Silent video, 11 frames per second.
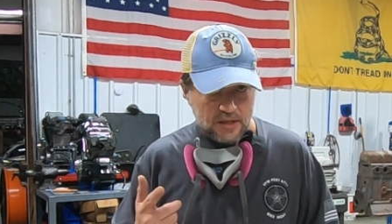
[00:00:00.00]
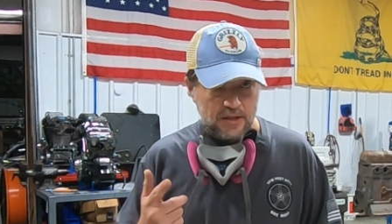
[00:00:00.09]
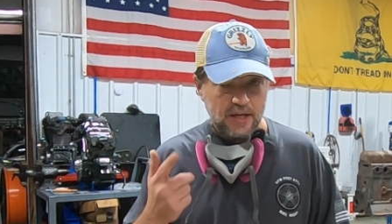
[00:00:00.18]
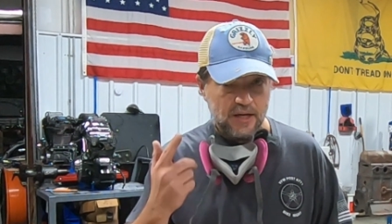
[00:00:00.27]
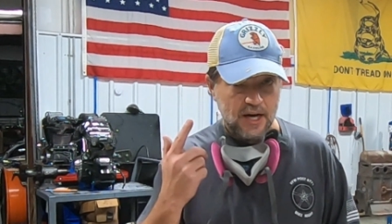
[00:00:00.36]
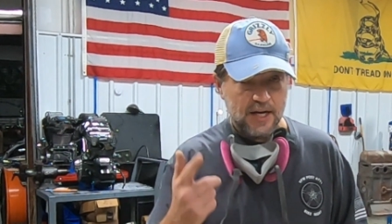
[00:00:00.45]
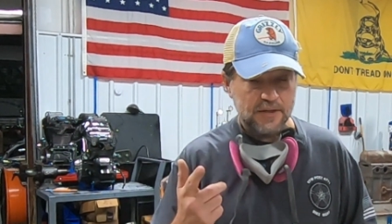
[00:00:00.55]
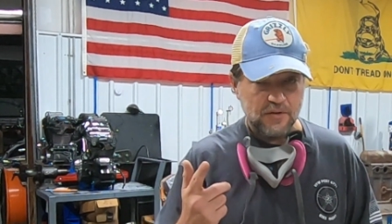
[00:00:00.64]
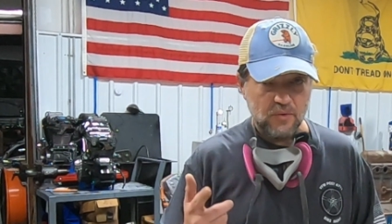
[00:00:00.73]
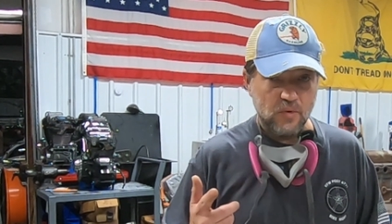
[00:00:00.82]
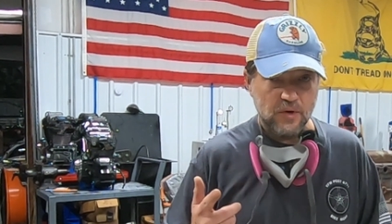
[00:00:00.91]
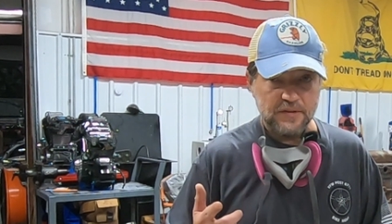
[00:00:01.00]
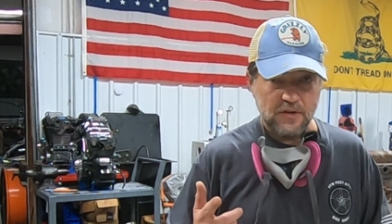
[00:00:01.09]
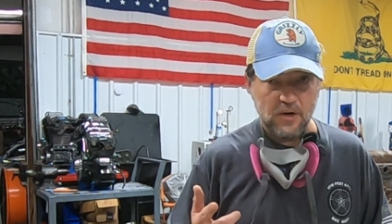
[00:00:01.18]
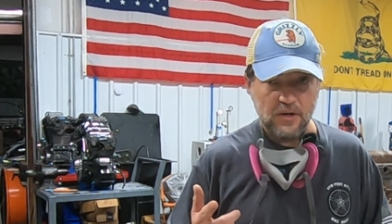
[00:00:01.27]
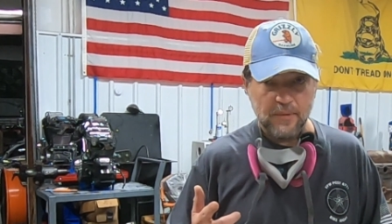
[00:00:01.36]
that I do want to
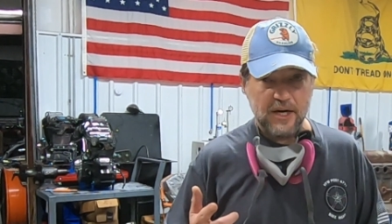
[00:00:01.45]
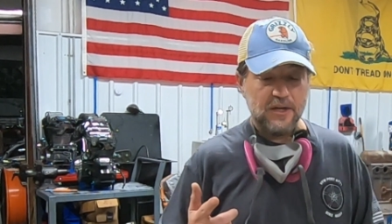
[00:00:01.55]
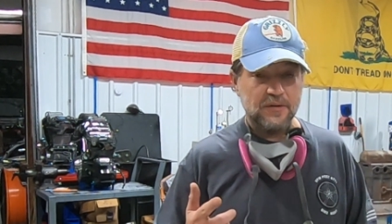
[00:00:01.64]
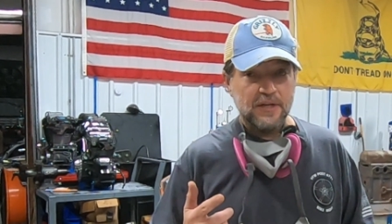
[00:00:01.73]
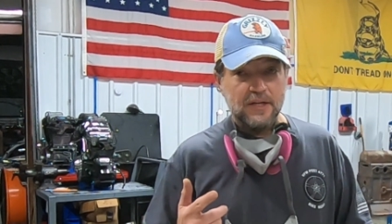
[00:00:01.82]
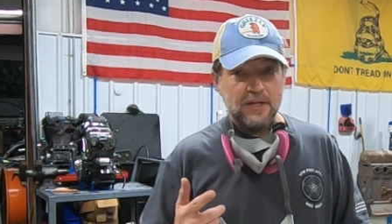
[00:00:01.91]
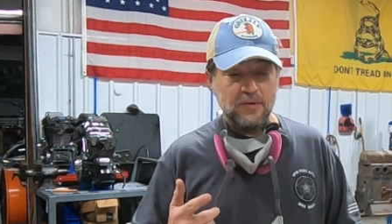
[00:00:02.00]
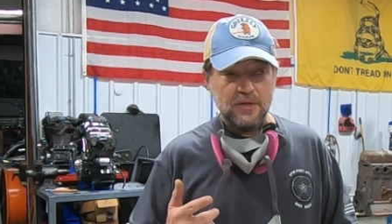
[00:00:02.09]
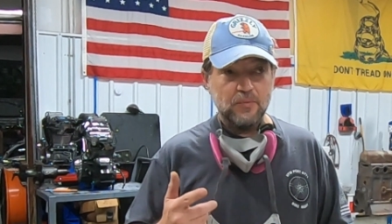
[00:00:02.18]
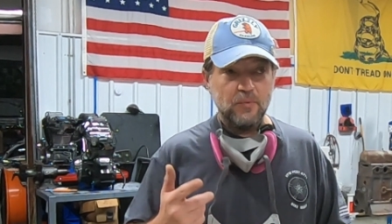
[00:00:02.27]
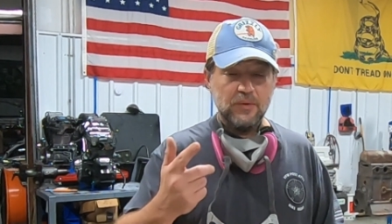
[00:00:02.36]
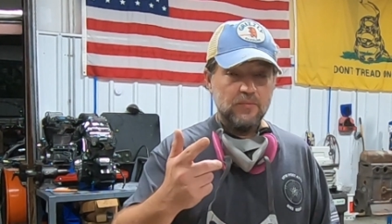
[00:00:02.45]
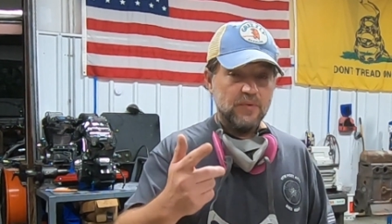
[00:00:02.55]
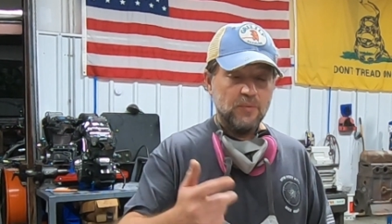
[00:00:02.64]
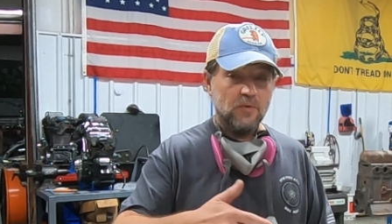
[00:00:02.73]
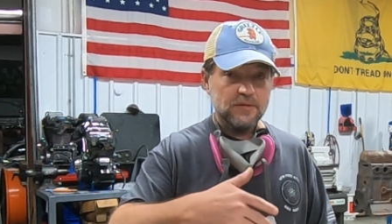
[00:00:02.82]
talk about, uh, we,
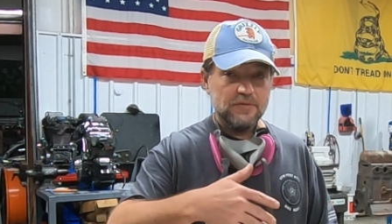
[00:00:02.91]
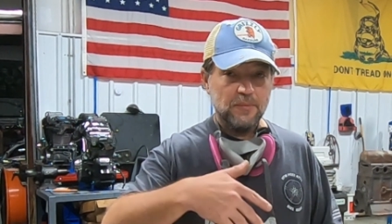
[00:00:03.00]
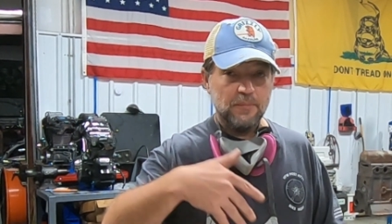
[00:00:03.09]
we want to